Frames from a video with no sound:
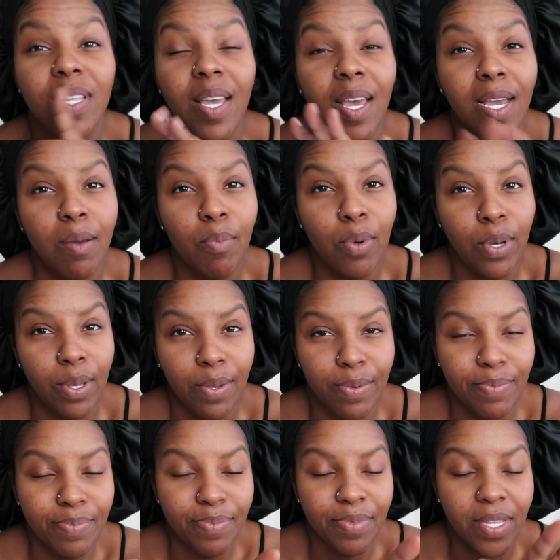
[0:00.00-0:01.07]
the egg boil
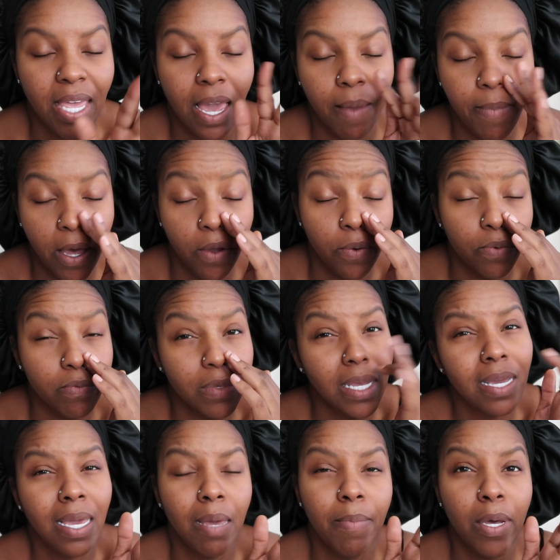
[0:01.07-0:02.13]
came out,
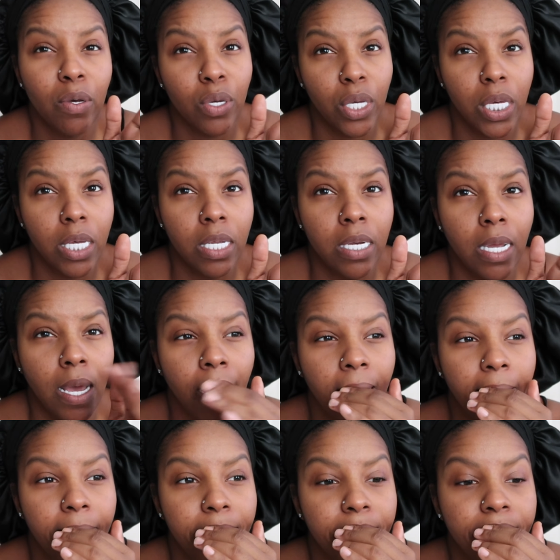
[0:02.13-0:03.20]
it came out good.
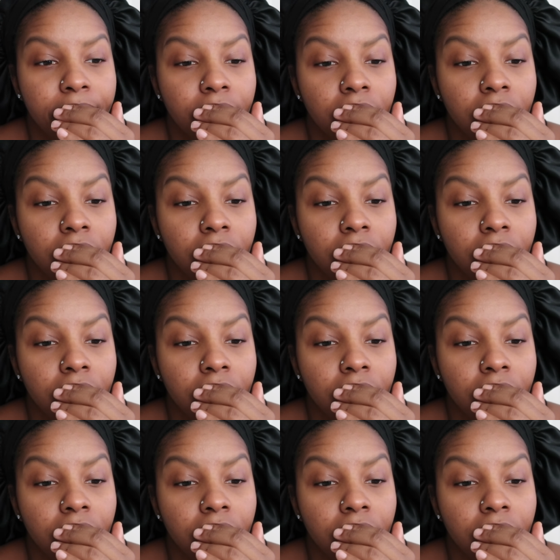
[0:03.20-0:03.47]
Um,